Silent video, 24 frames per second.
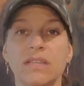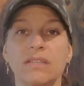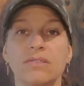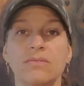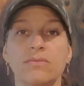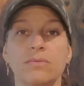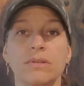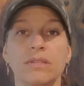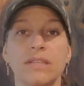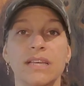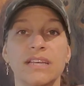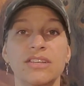this
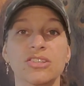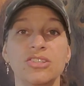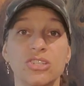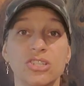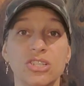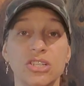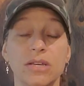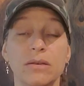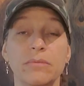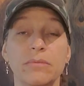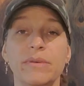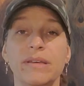
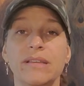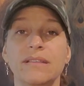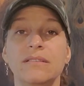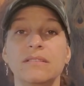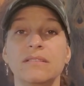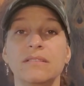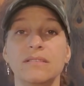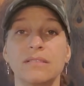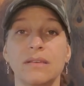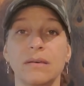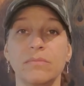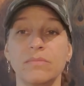relationship
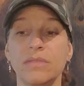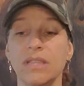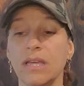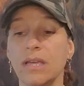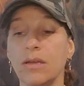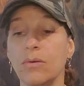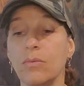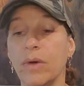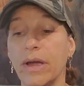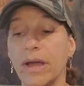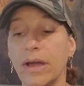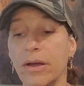into
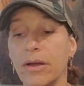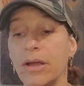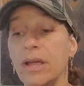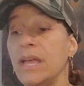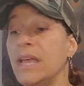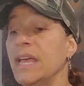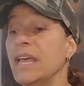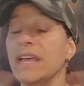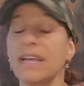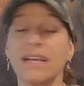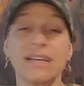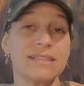something where,
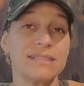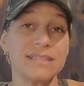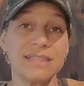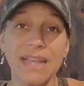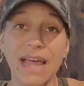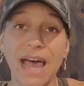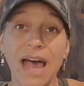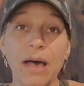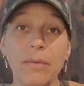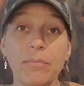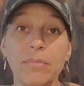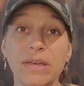because it
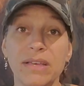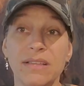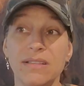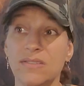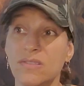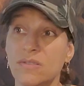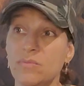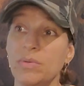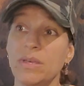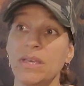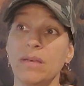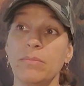
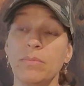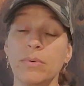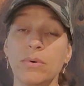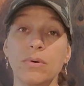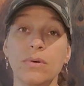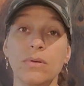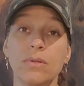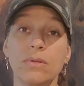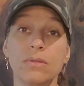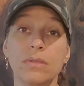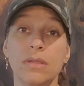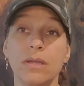happens,
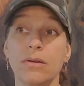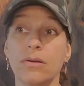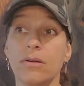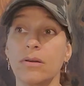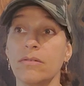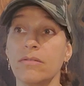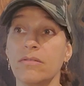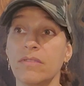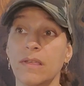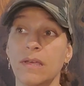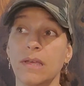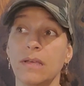people, there
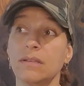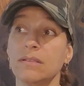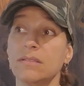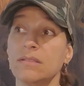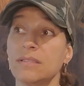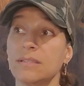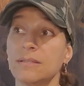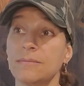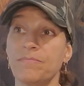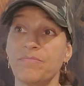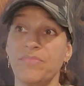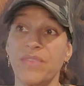are
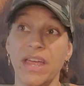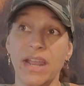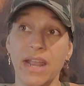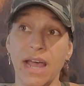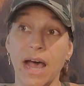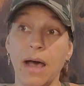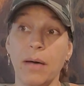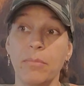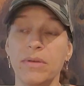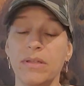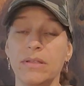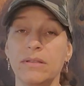things that
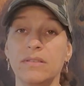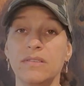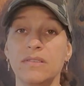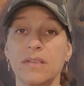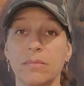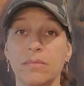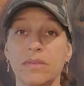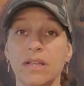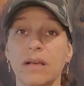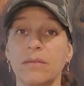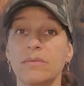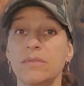happen.
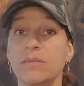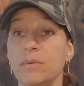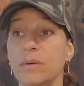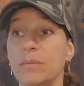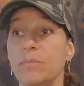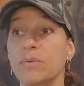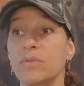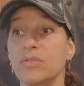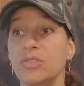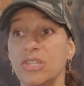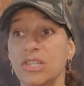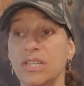Sometimes
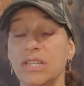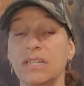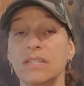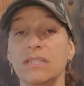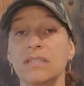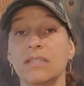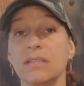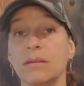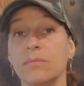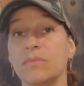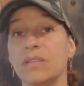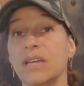people cheat,
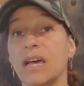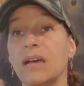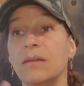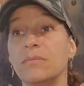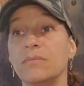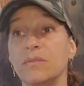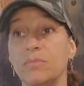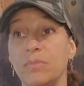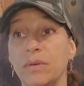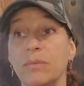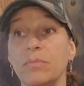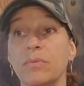and
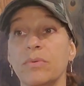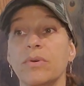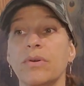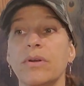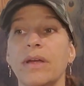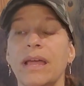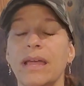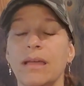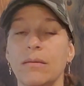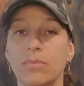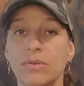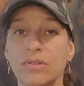sometimes people are
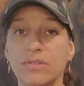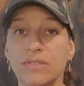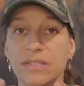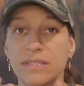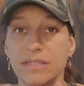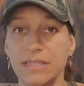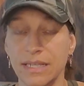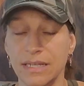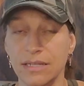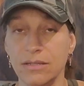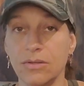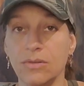able to
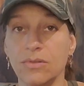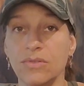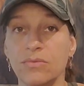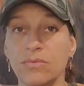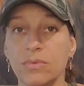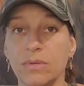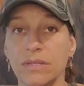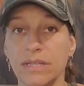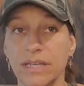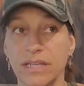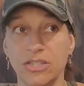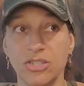take those
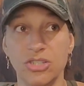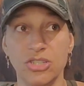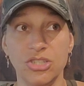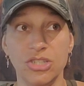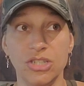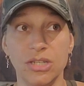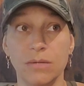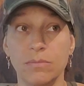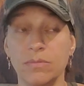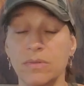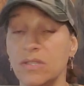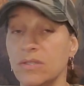
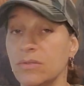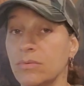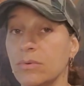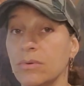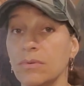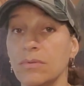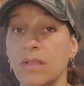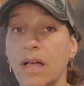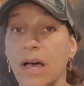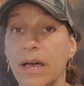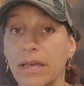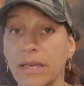relationships through,
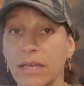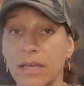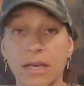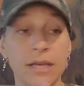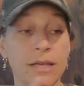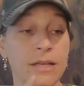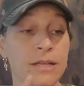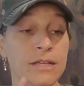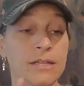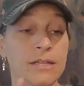like,